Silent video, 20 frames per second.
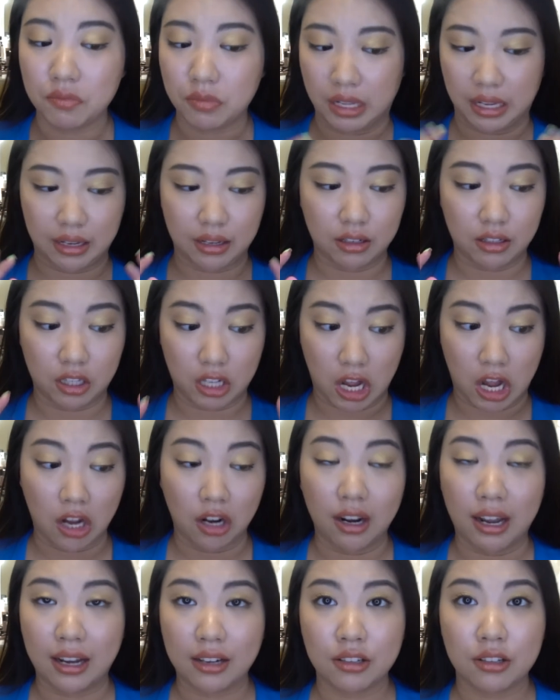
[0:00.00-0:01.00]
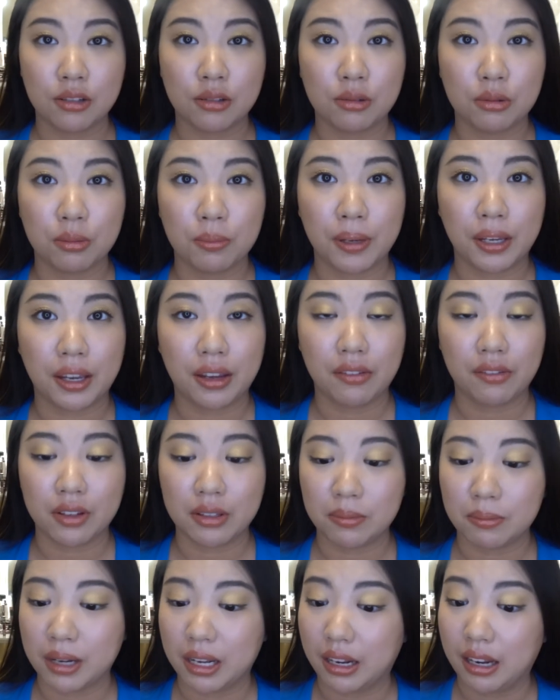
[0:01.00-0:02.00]
like long lashes to begin
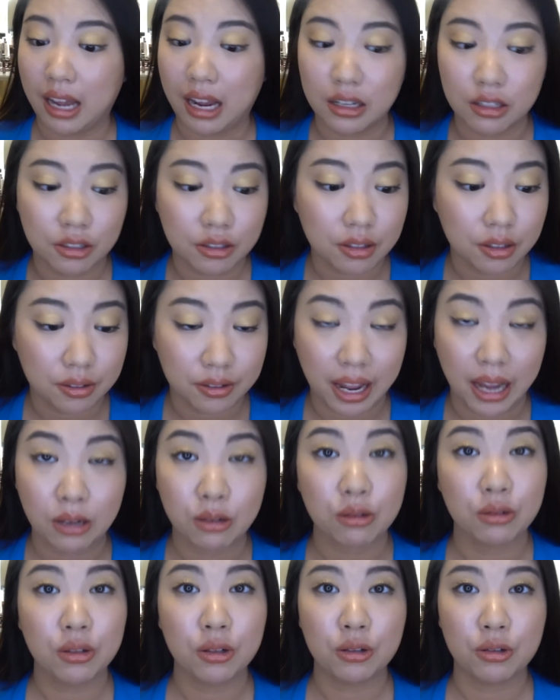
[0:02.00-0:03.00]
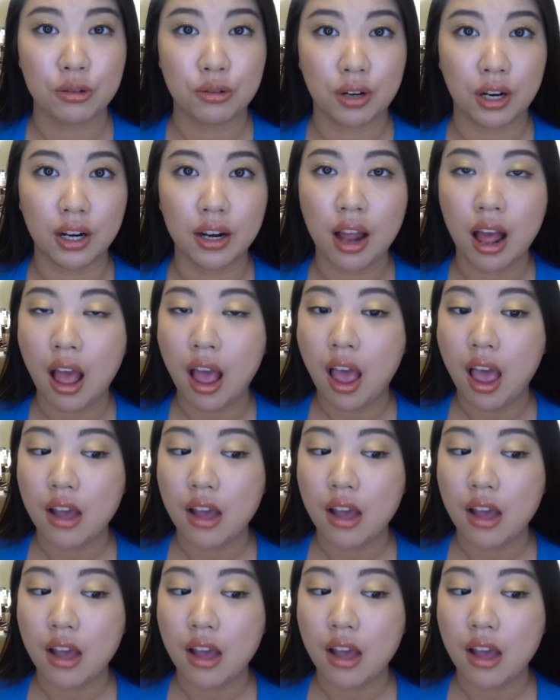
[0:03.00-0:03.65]
with my lashes are naturally short